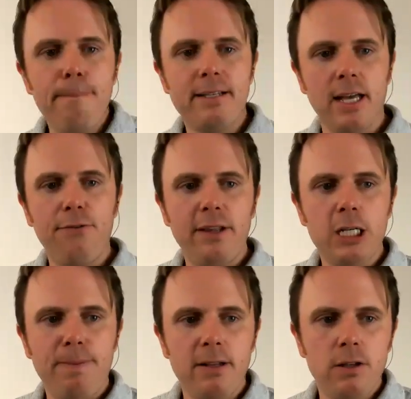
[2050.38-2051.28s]
definitely
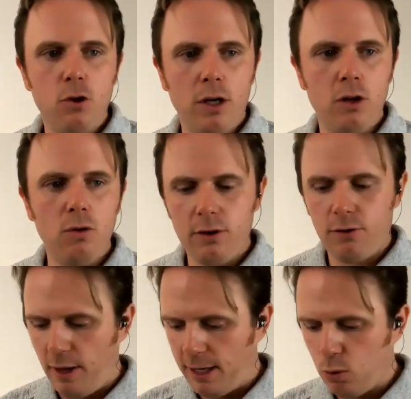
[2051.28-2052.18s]
expensive. You can do these
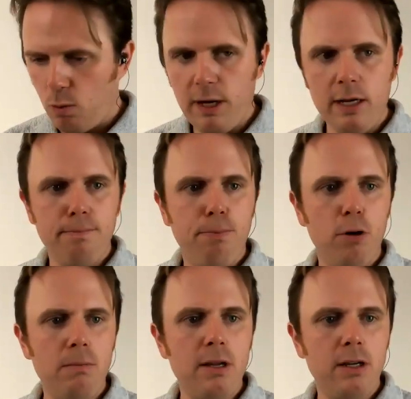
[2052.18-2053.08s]
things. When we
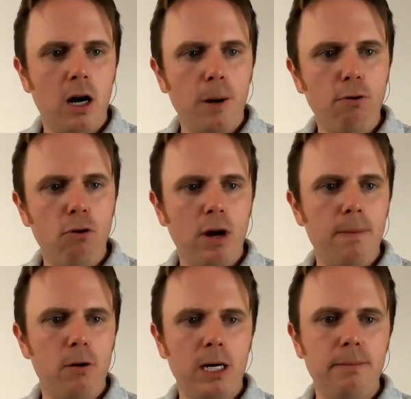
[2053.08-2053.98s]
put them into our
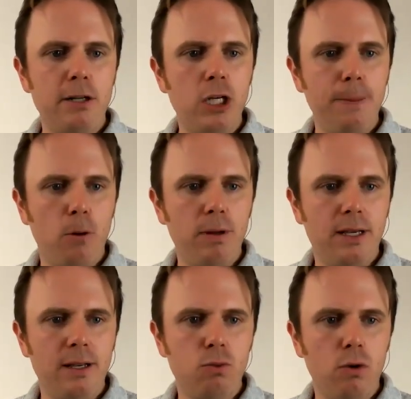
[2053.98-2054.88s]
program, they're going to be cheaper
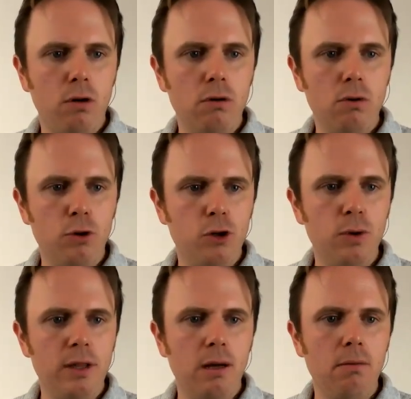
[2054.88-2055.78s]
because we're, we're
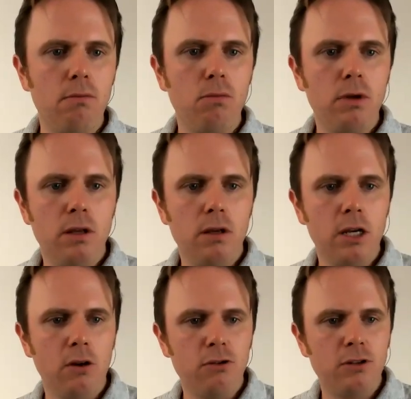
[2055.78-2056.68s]
doing them
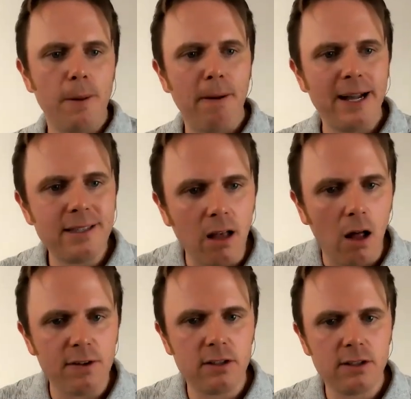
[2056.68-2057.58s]
you know, it's not by
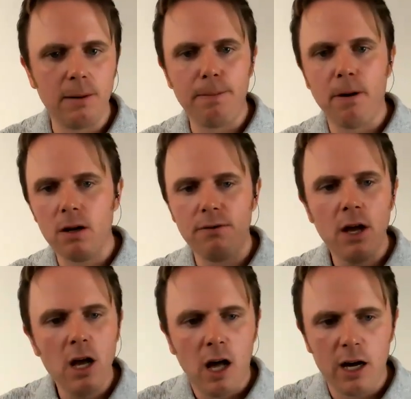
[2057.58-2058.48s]
itself. It's going to be part of
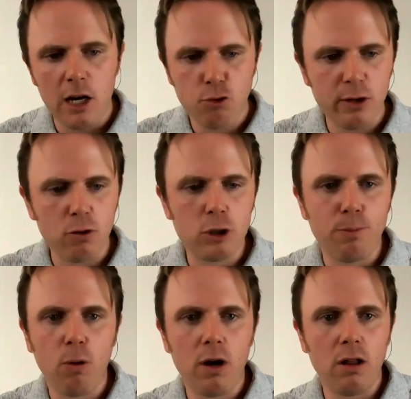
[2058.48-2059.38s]
an adrenal
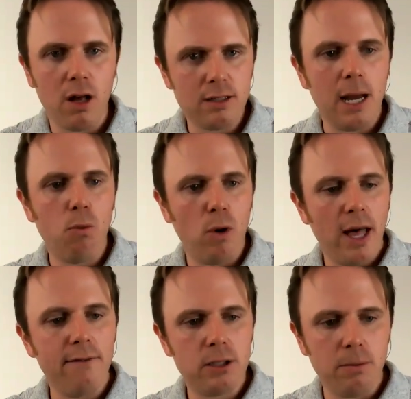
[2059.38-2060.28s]
support. A lot of time we'll
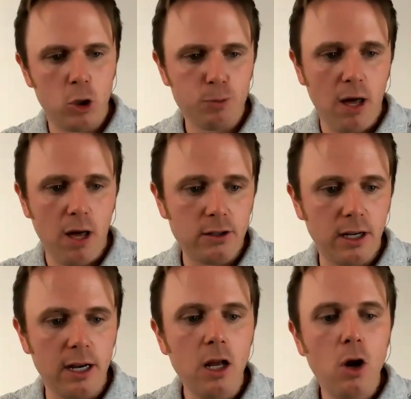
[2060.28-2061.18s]
have some of those products in
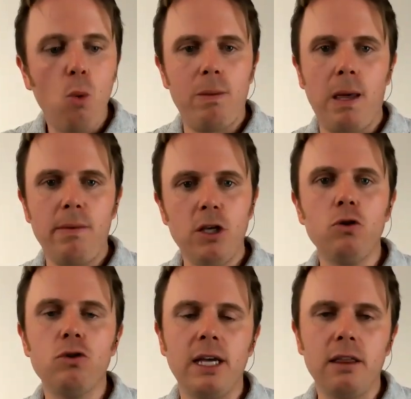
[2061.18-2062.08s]
it. We may be
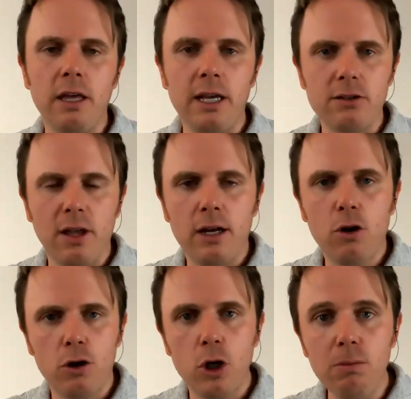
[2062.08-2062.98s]
using things like
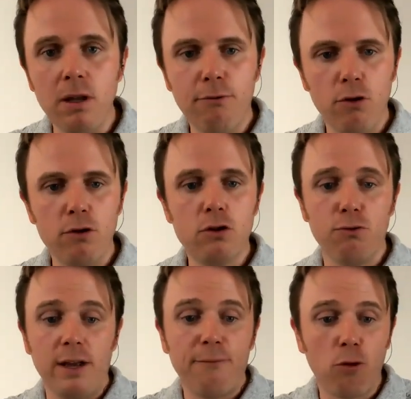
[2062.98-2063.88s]
curcumin for, to,
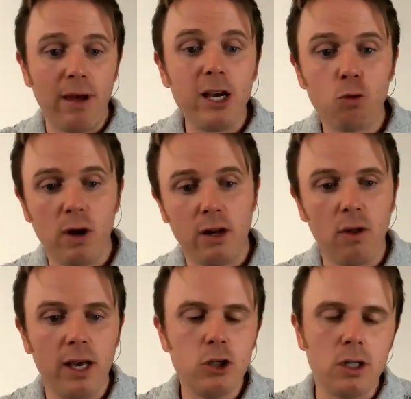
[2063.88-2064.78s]
for inflammation
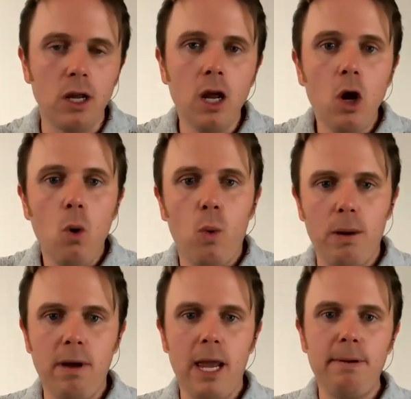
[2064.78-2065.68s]
regulation. We
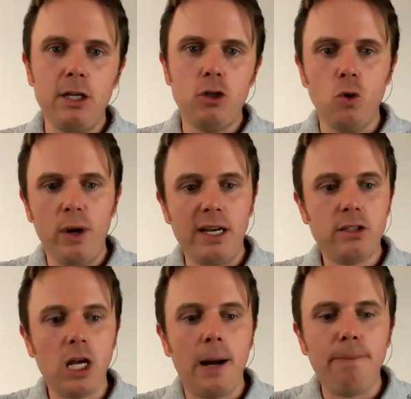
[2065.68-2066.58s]
may be doing
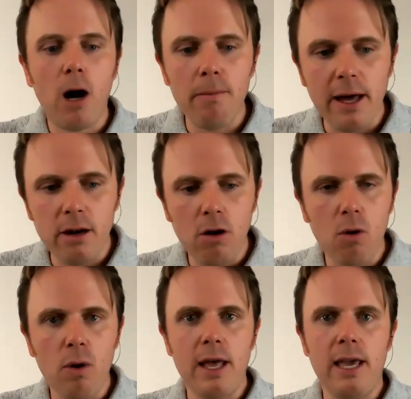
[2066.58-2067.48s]
saw
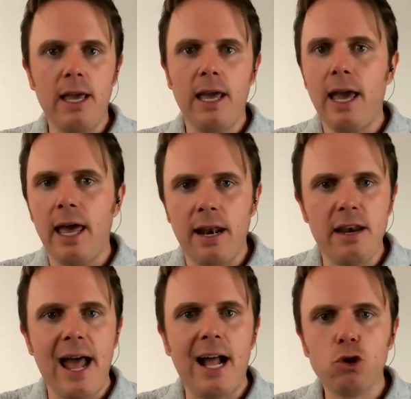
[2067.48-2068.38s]
palmetto in a
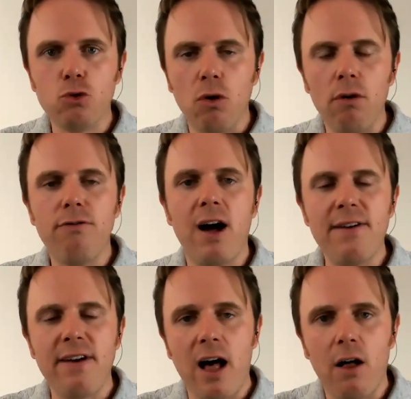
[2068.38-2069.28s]
natural
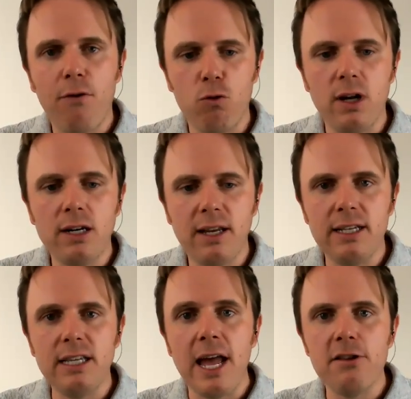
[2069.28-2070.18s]
five alpha
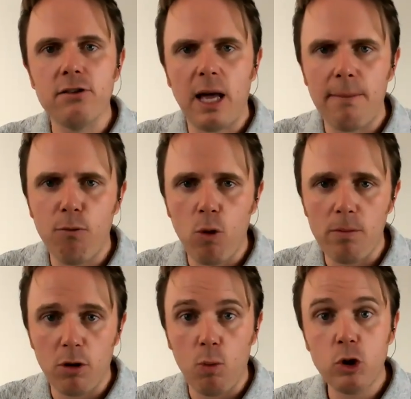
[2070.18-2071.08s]
reductase enzyme
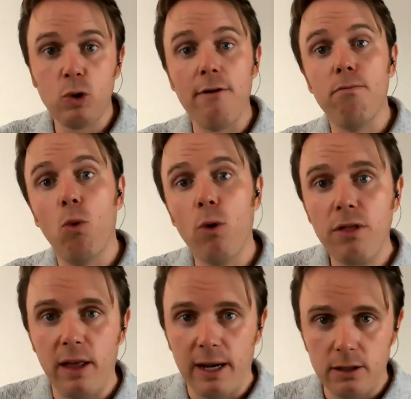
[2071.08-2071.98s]
formula, which will have more
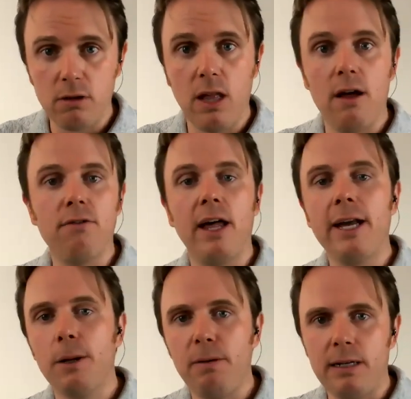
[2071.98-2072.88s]
things. It'll have
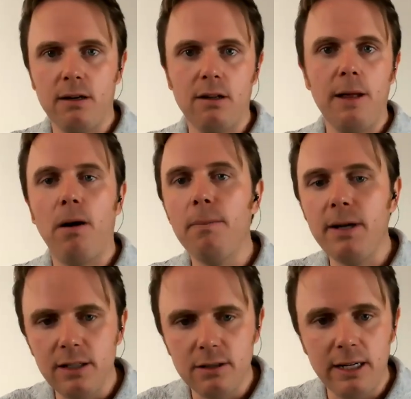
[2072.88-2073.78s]
lycopene. It'll have
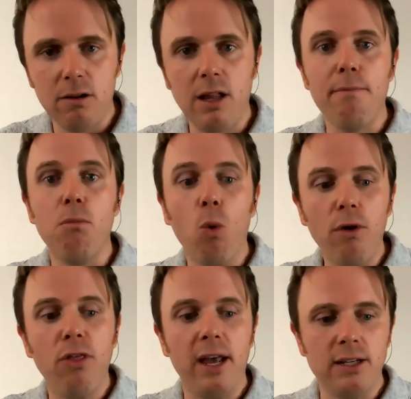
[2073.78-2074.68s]
pumpkin seed. It'll have more
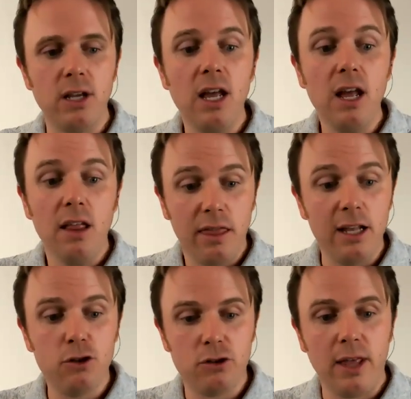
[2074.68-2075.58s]
things
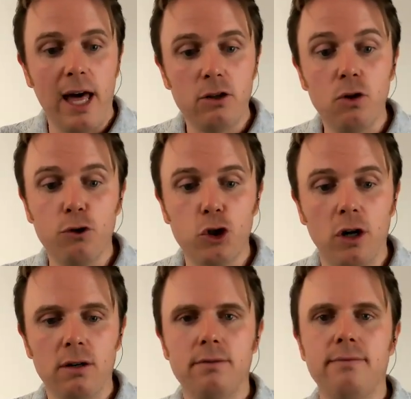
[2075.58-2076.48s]
than just that. So for sure.